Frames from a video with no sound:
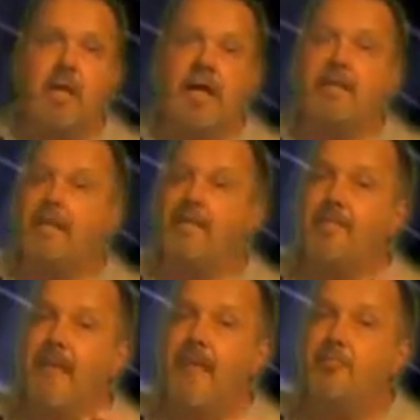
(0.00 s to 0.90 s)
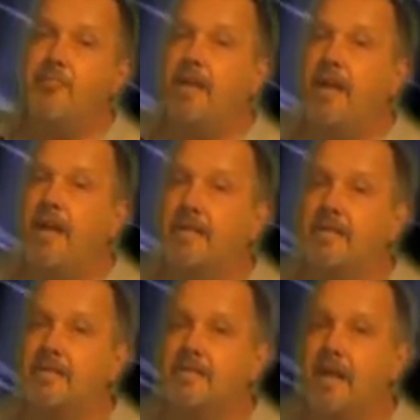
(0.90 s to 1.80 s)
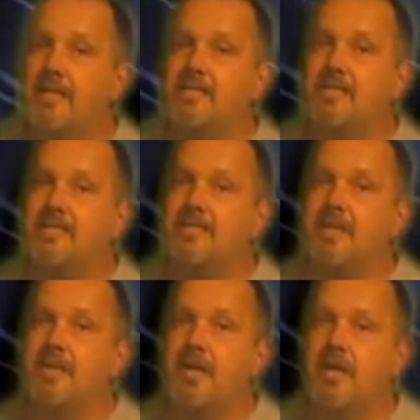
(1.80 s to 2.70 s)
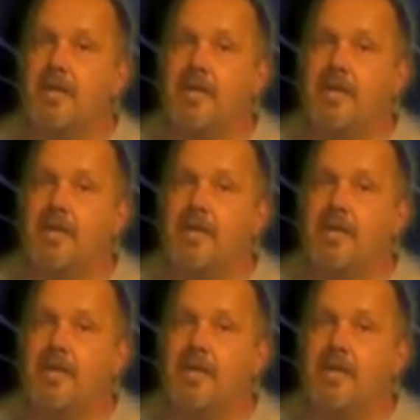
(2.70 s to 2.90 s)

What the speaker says: And that applies not just to,